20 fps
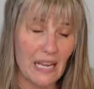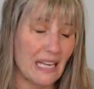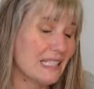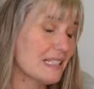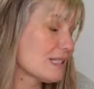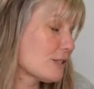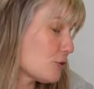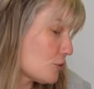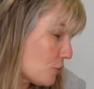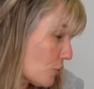
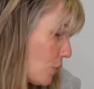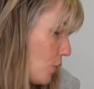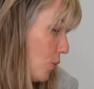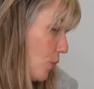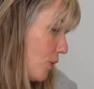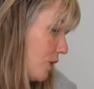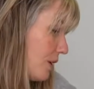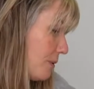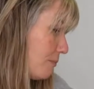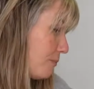it's so
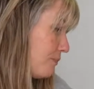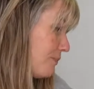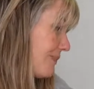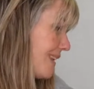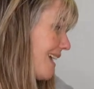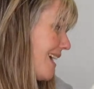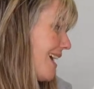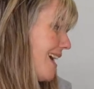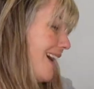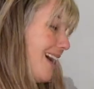warm.
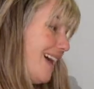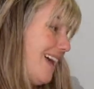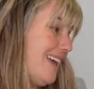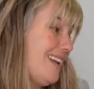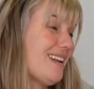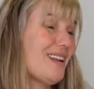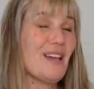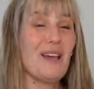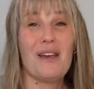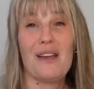
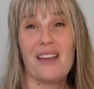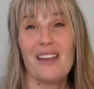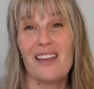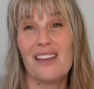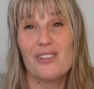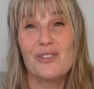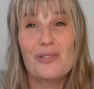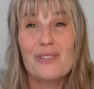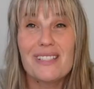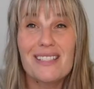And
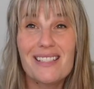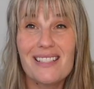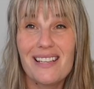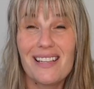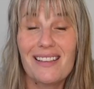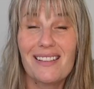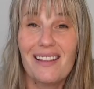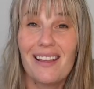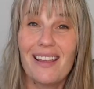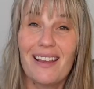
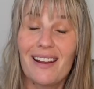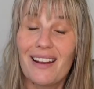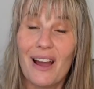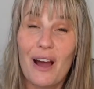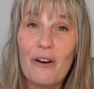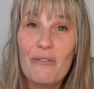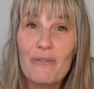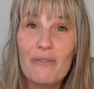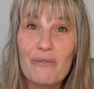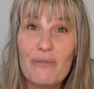interestingly
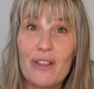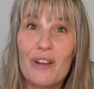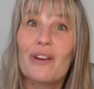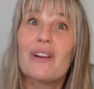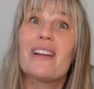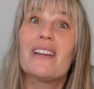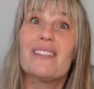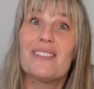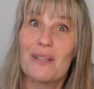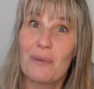enough,
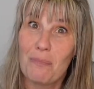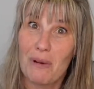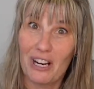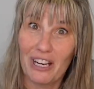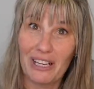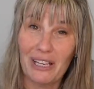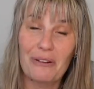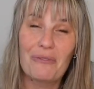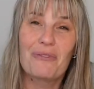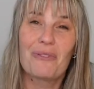there is a
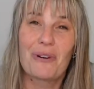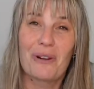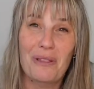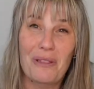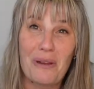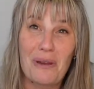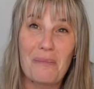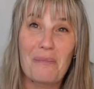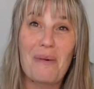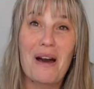market for
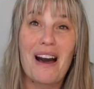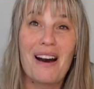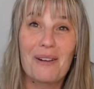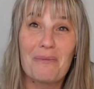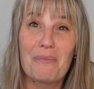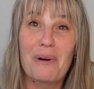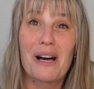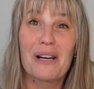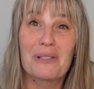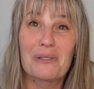them on
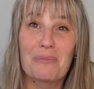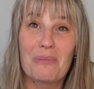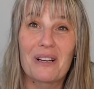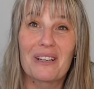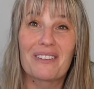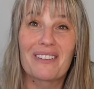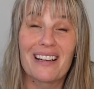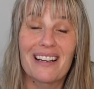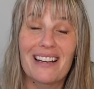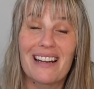
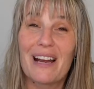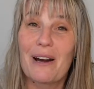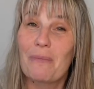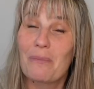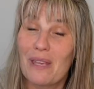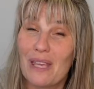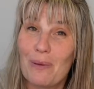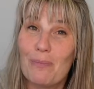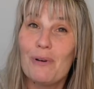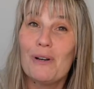Poshmark right now.
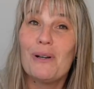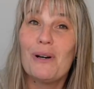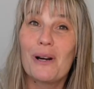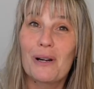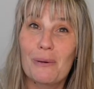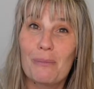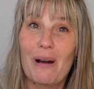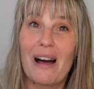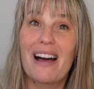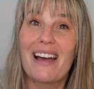People
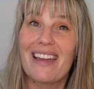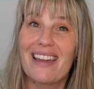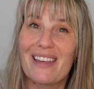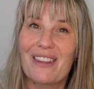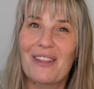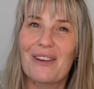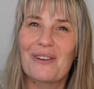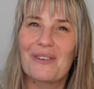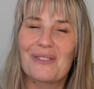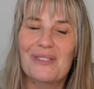are buying
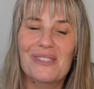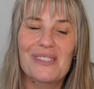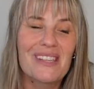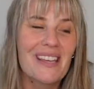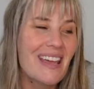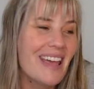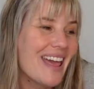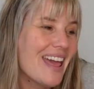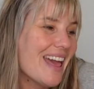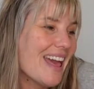those
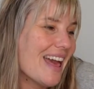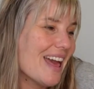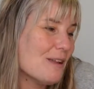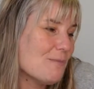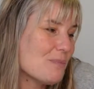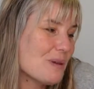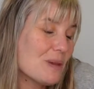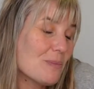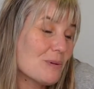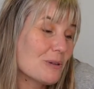
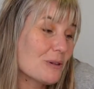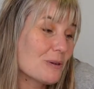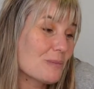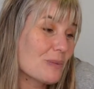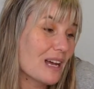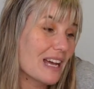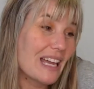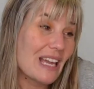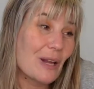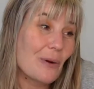and people are
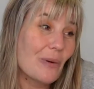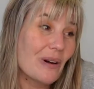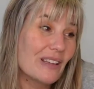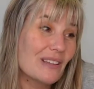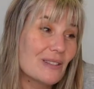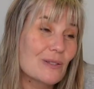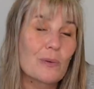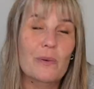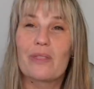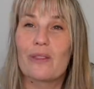buying
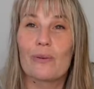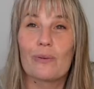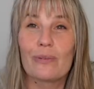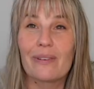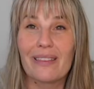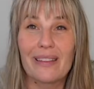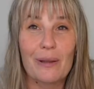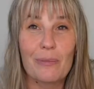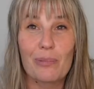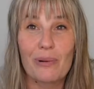ones with the
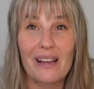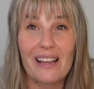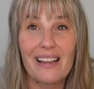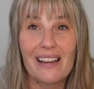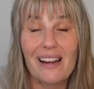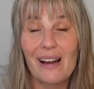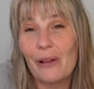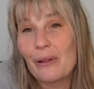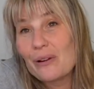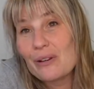really bright
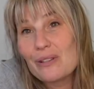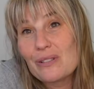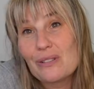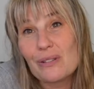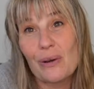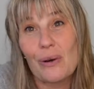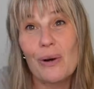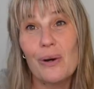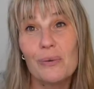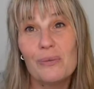color.
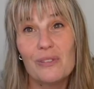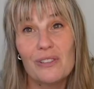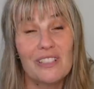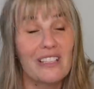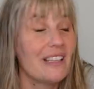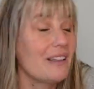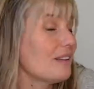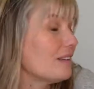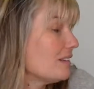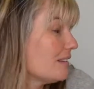So
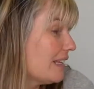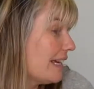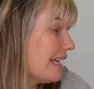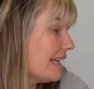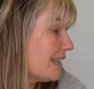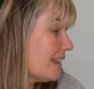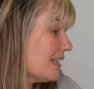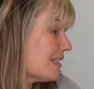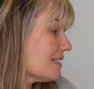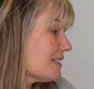hopefully they'll
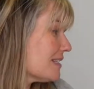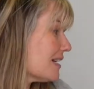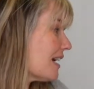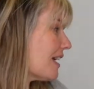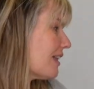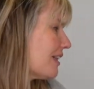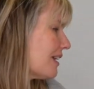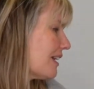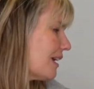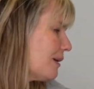like the
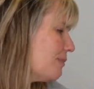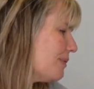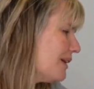style that I